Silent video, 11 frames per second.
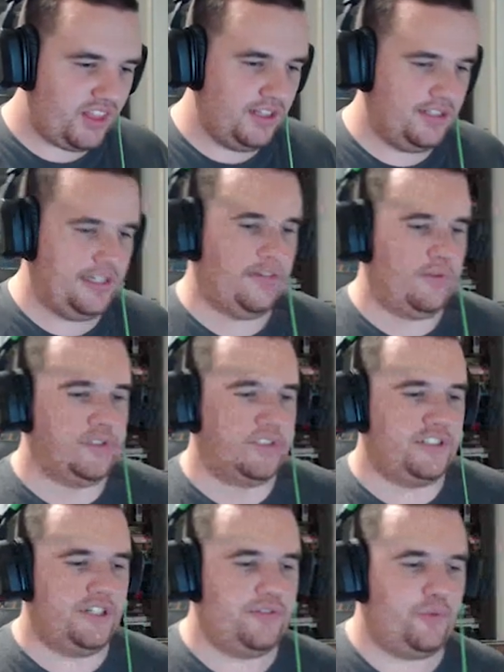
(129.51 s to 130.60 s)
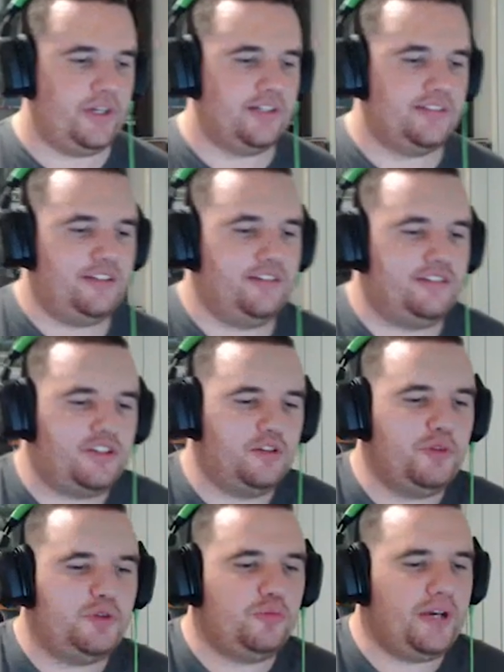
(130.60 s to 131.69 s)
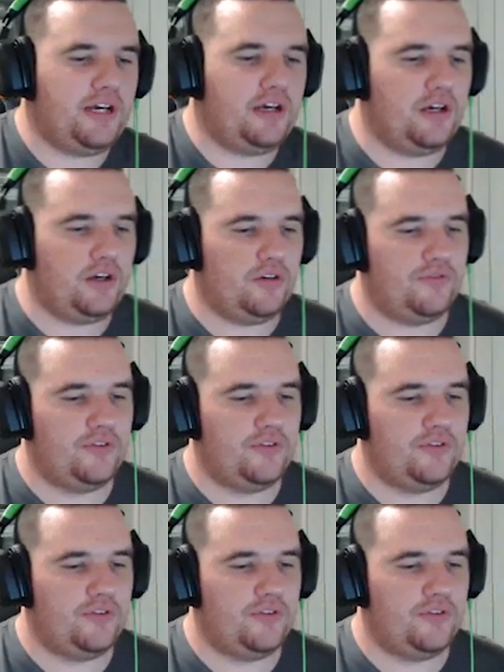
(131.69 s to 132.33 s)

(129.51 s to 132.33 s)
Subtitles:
Now if we click shift, we can see it's got a minimum power of